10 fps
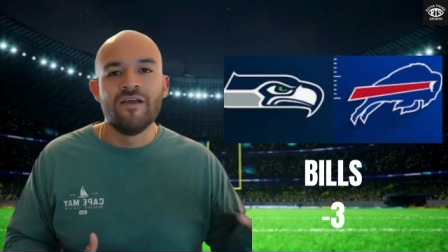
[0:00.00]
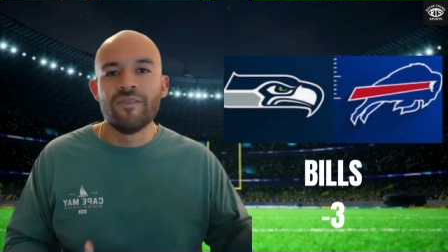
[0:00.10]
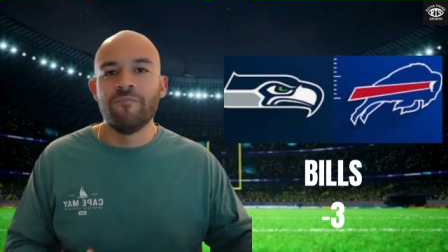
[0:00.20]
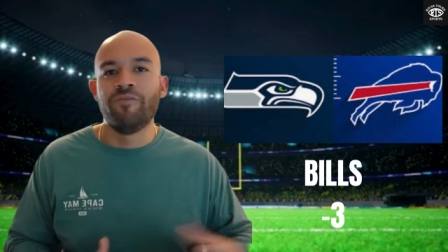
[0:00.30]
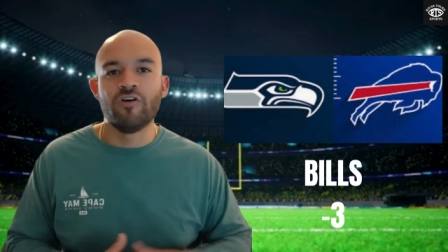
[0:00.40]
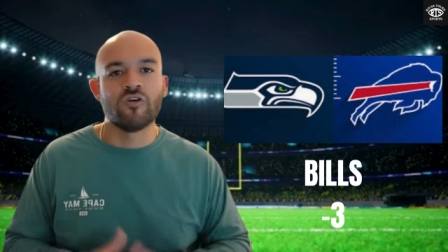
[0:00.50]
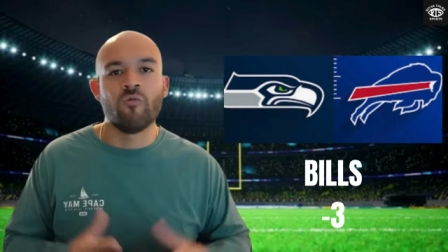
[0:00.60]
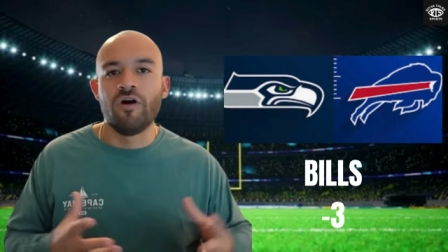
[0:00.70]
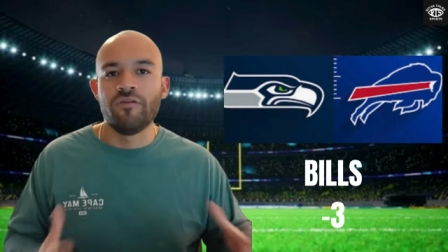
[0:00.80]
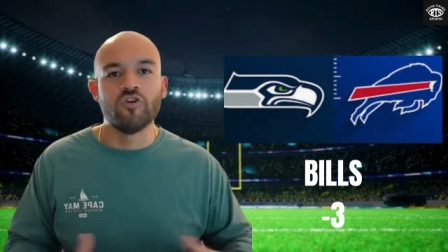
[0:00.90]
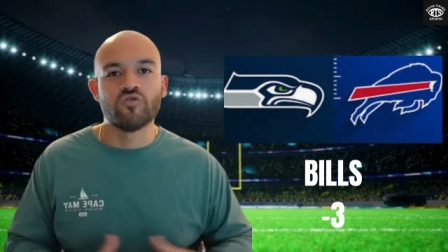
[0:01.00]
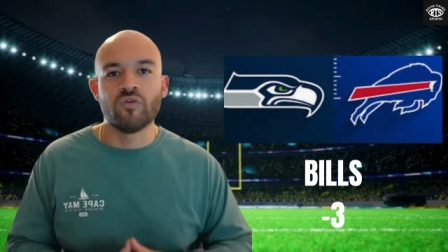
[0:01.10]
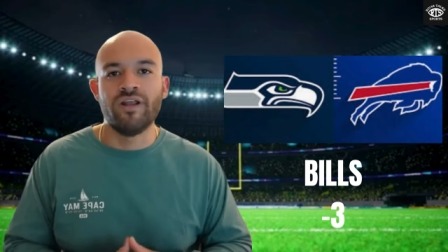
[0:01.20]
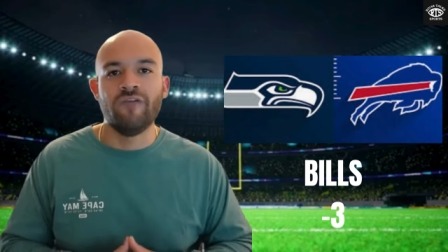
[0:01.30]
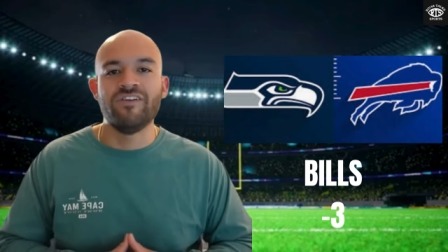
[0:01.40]
The Bills are one of the most
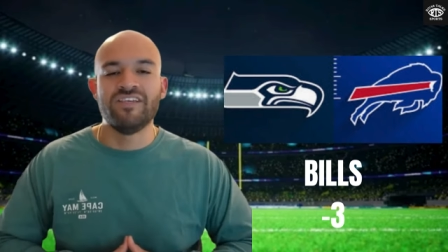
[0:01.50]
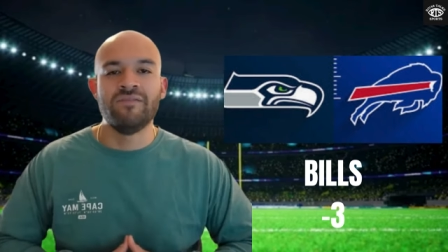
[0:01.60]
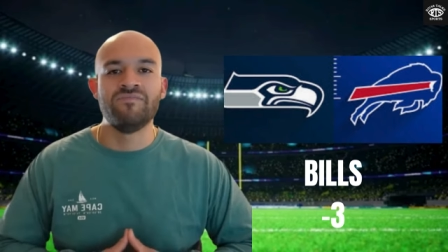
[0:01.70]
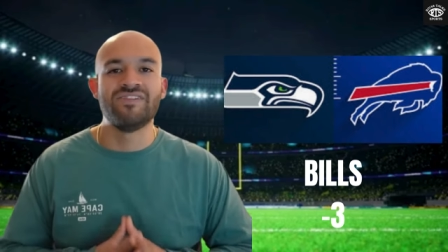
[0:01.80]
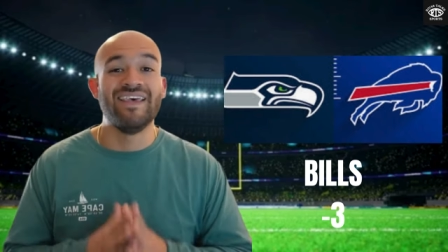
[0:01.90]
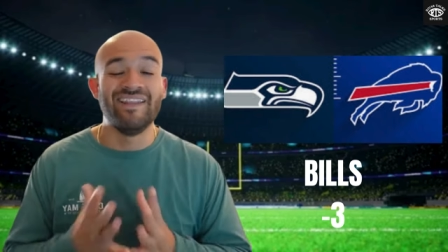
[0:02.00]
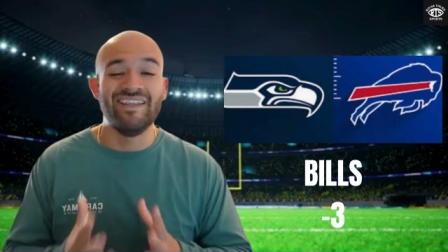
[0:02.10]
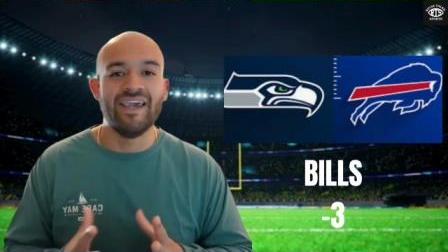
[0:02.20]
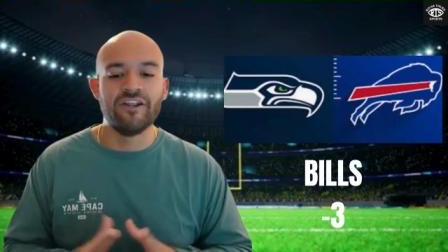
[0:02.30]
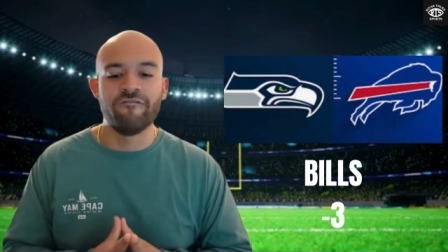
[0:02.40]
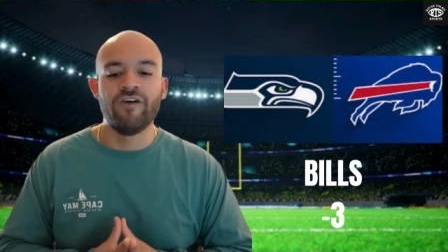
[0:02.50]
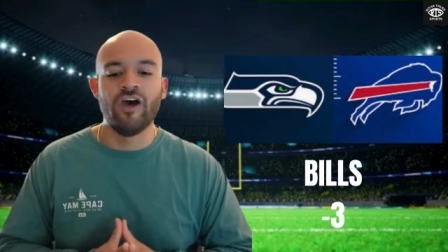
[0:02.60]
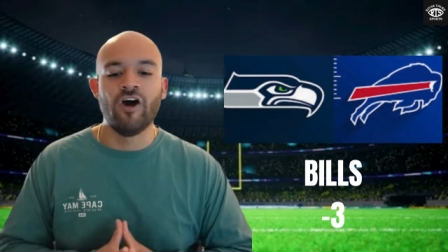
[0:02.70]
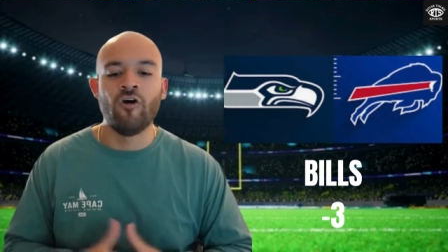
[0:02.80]
run heavy teams in the NFL.